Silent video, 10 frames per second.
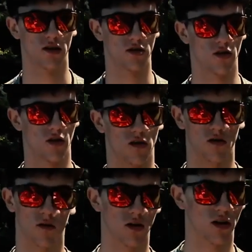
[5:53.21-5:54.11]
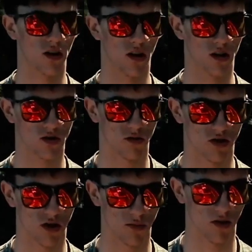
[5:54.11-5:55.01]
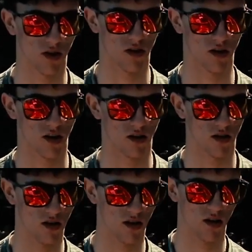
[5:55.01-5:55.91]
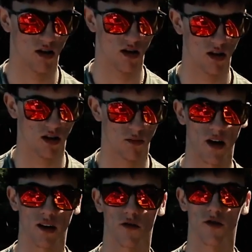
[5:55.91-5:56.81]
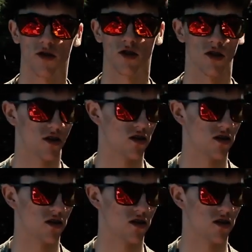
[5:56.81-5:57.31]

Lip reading: So we're gonna get all switched up here and then get back to fishing.